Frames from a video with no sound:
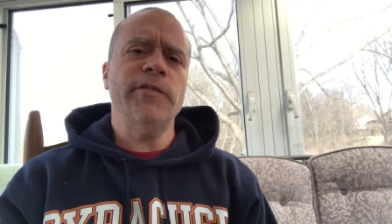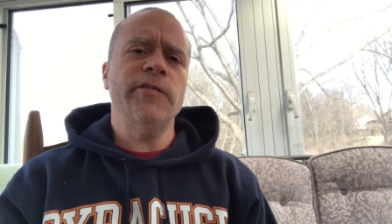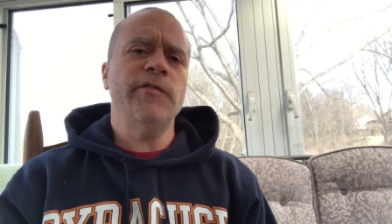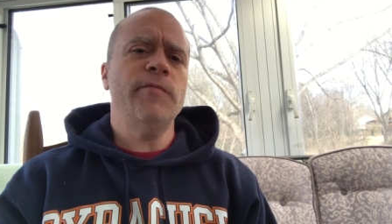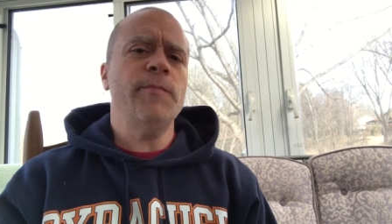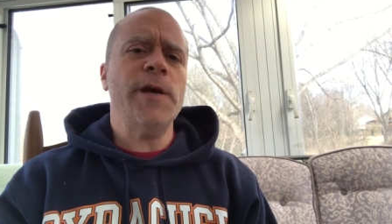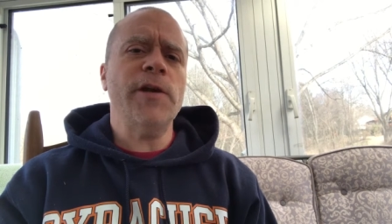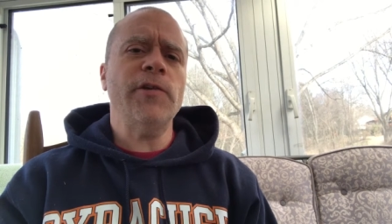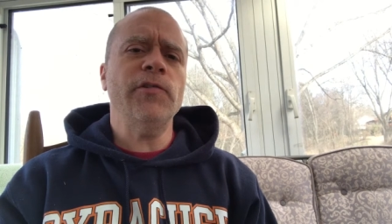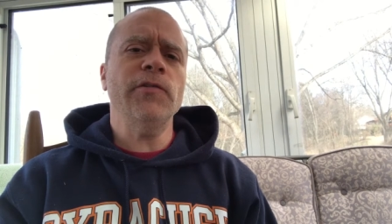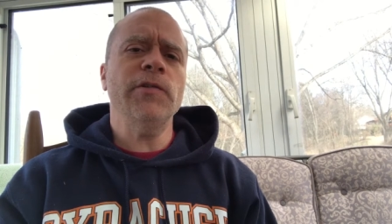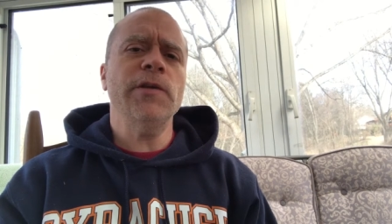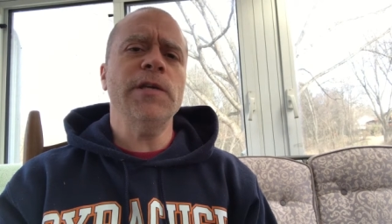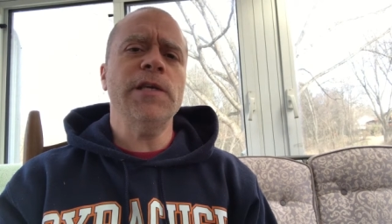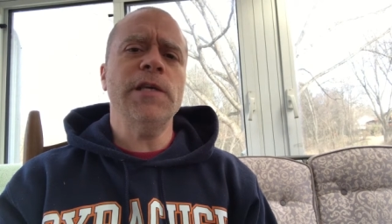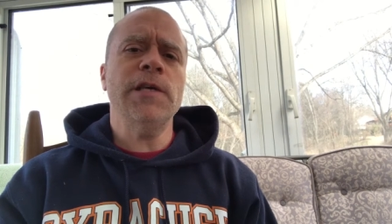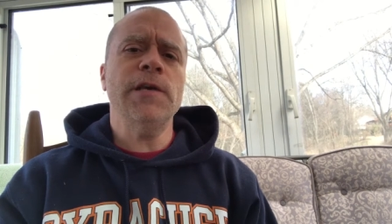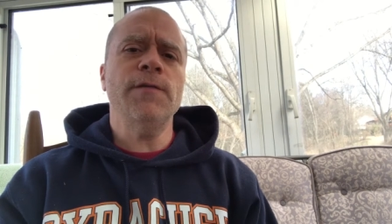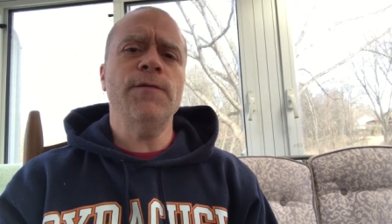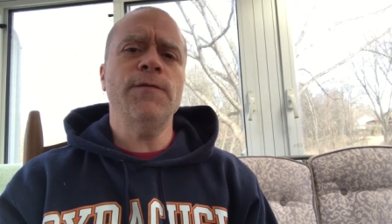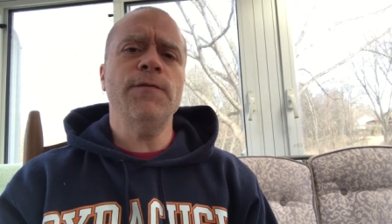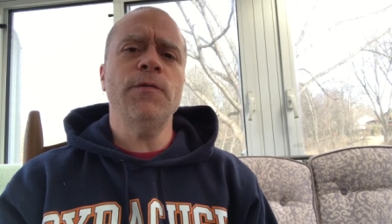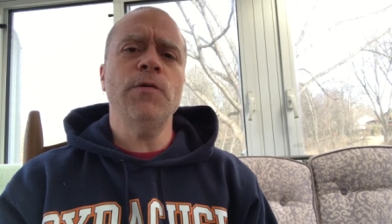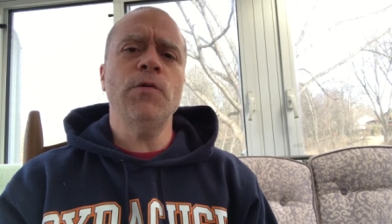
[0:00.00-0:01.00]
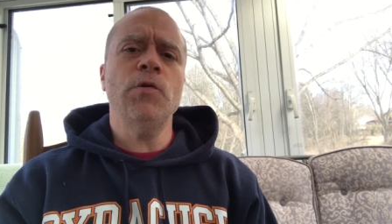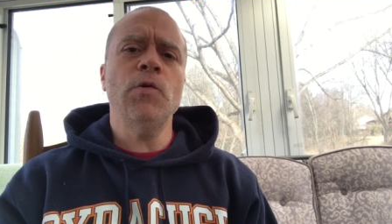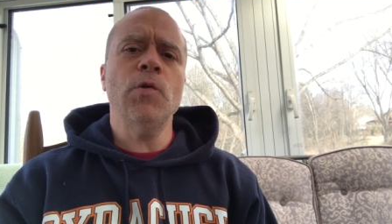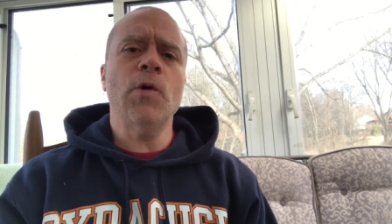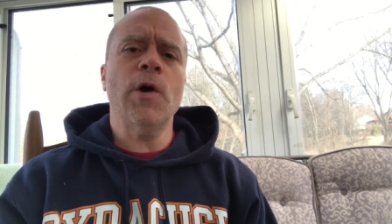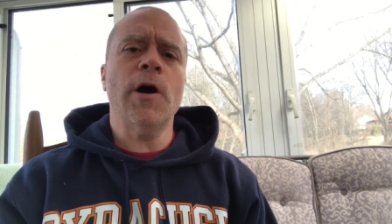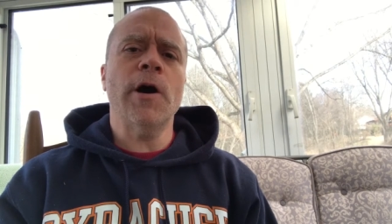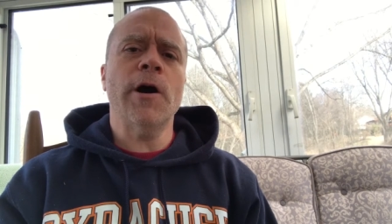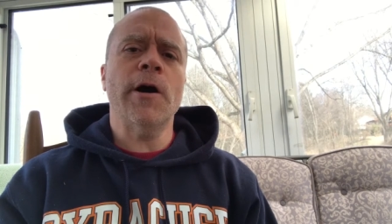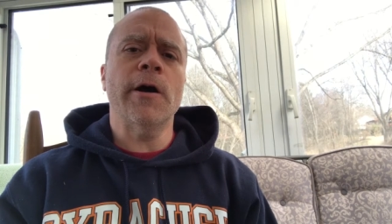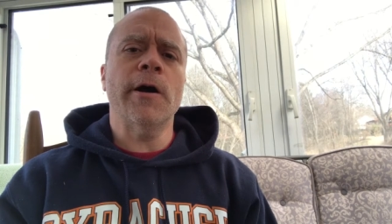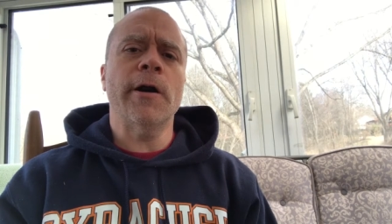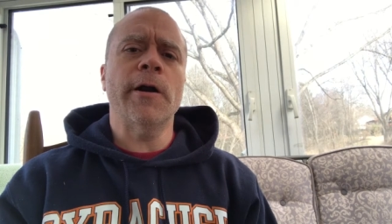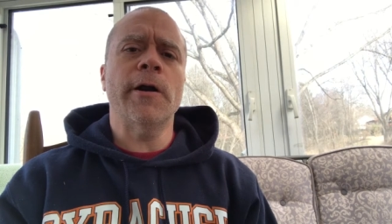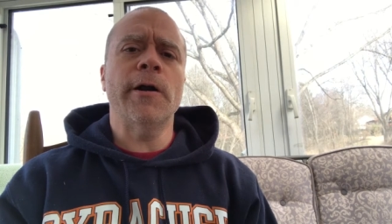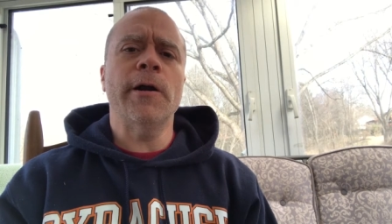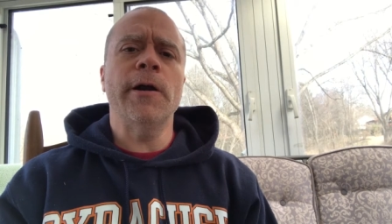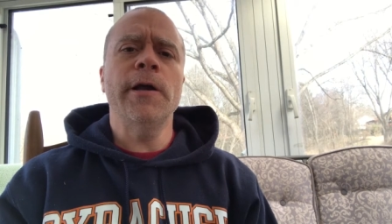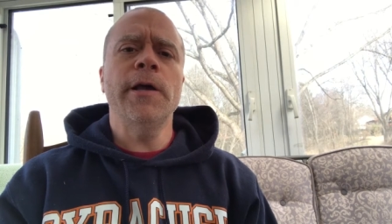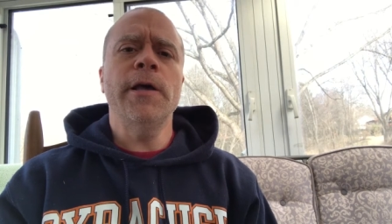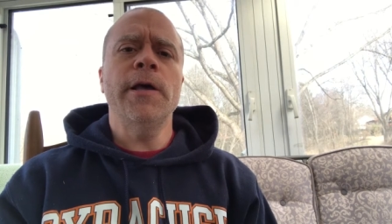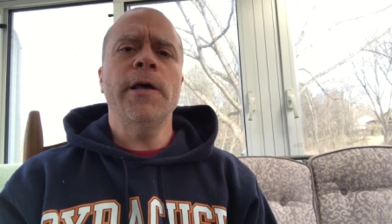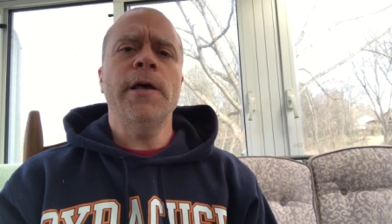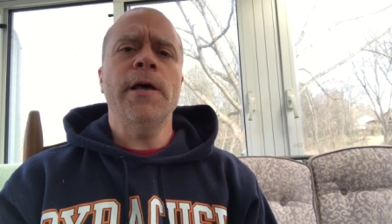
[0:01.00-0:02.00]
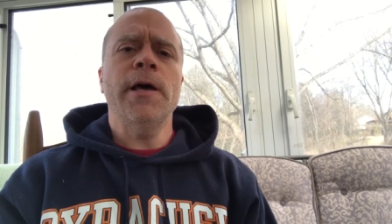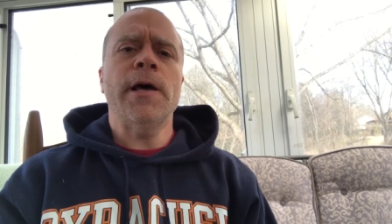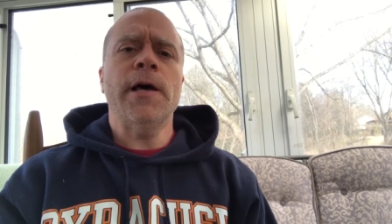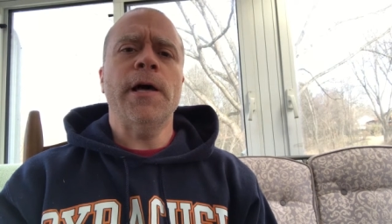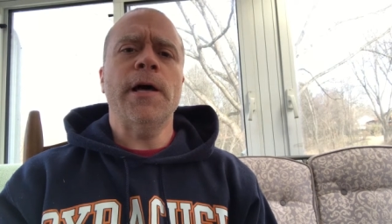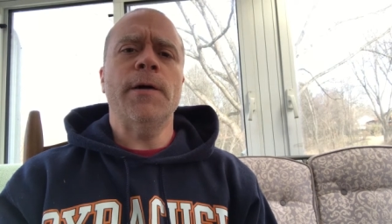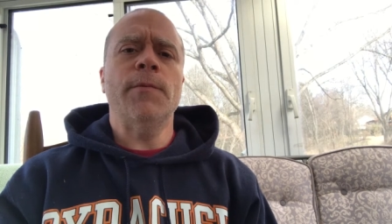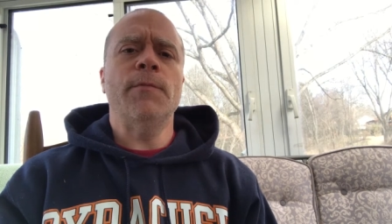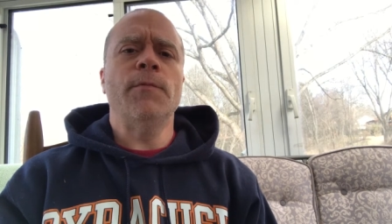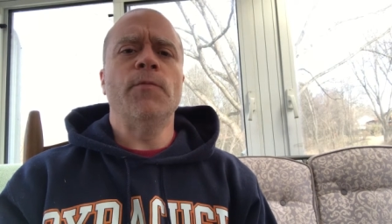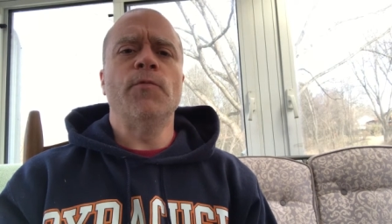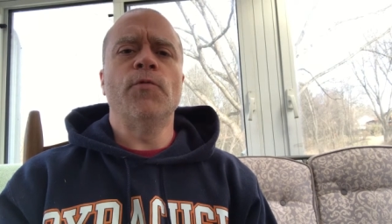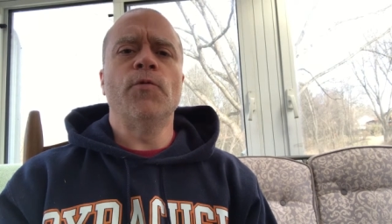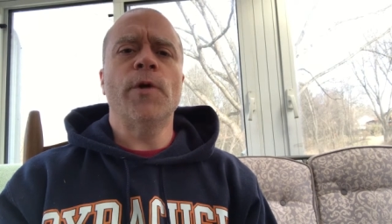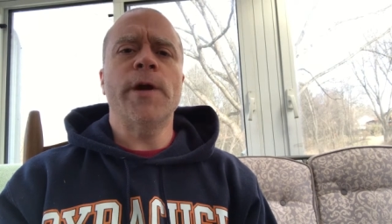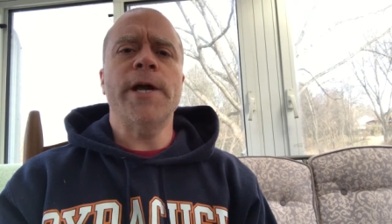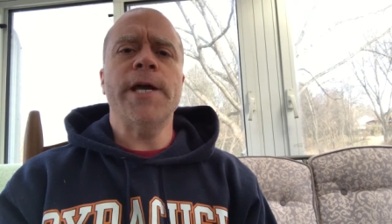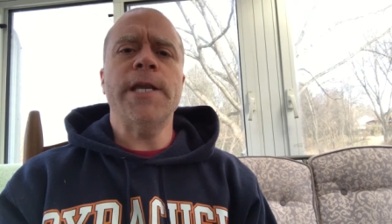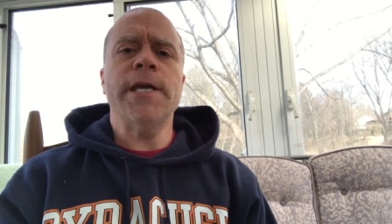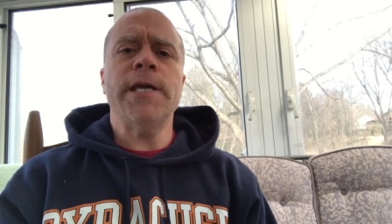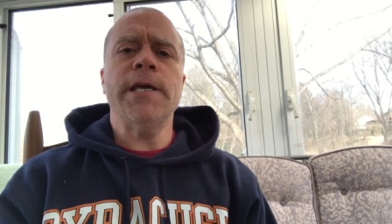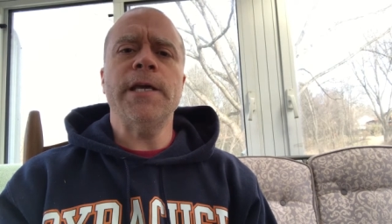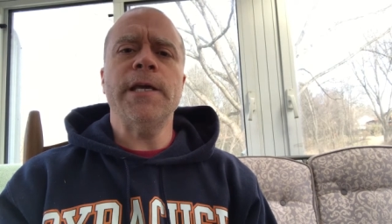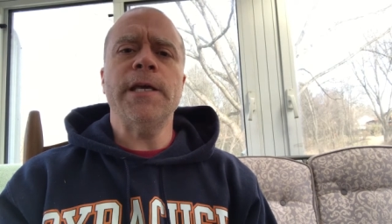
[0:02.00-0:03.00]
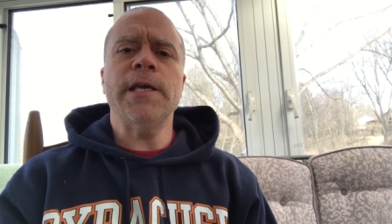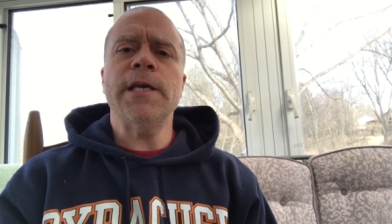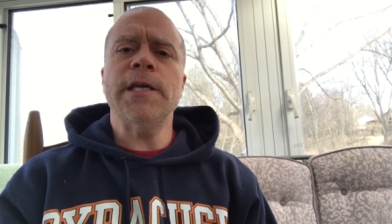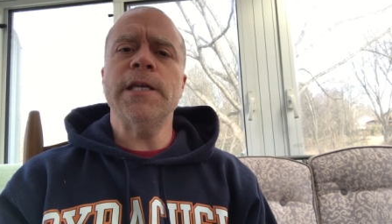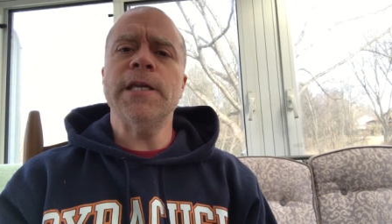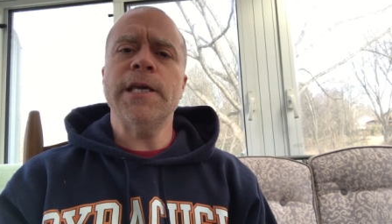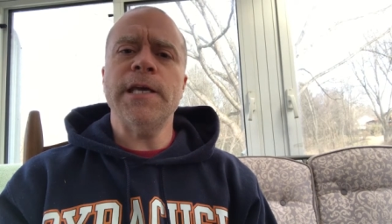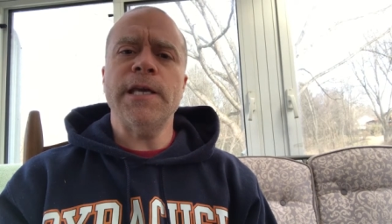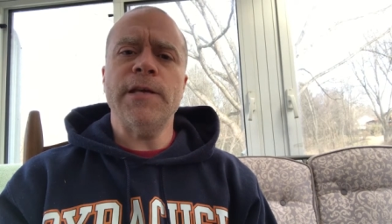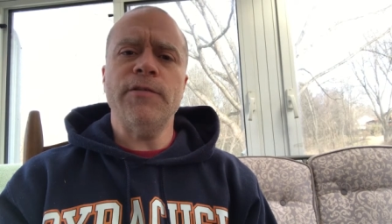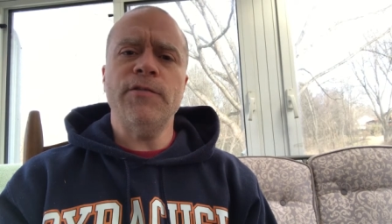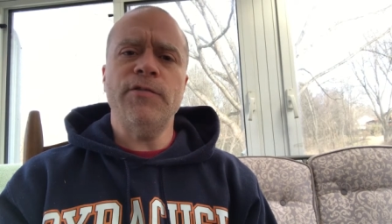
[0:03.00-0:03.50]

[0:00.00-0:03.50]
especially if you are writing in a